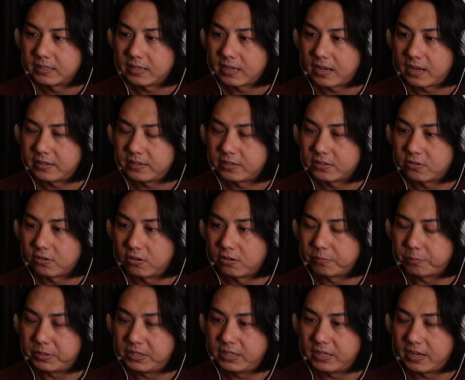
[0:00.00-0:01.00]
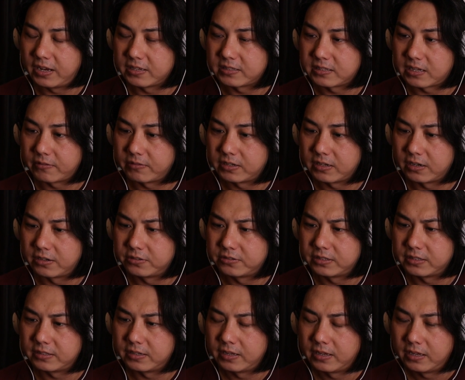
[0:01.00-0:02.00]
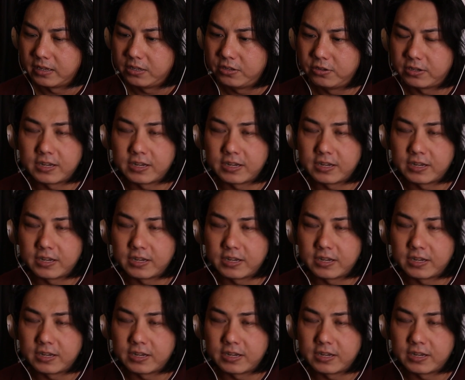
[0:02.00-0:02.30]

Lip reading: and the Korg-PA700.